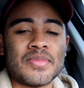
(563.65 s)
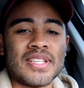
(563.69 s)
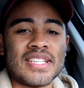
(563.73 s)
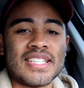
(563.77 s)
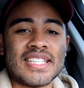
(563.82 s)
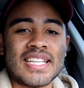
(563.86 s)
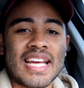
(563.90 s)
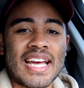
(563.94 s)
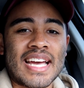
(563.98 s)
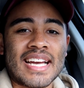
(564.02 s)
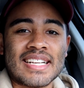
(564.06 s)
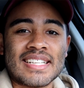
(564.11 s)

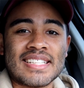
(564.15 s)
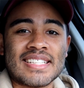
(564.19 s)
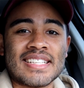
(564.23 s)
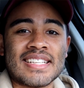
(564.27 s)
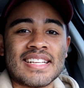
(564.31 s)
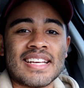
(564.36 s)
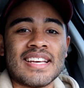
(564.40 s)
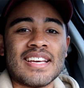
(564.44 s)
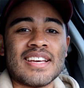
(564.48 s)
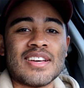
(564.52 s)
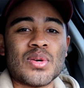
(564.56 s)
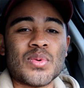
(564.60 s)

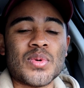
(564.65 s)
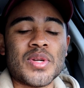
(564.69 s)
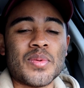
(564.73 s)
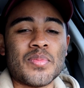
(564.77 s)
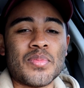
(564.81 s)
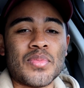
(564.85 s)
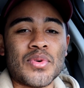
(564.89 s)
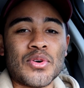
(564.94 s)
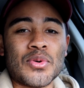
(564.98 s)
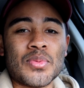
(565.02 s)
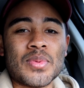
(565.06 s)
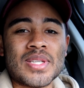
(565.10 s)
detect when a
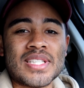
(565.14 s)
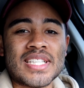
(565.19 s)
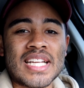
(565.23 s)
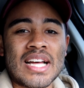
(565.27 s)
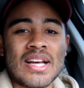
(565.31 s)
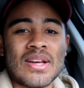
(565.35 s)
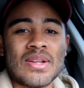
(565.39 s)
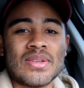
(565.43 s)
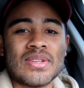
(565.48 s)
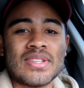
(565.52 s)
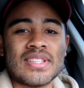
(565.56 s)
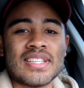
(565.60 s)
bulb is
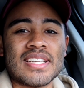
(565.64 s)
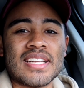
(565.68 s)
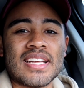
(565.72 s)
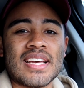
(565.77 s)
out.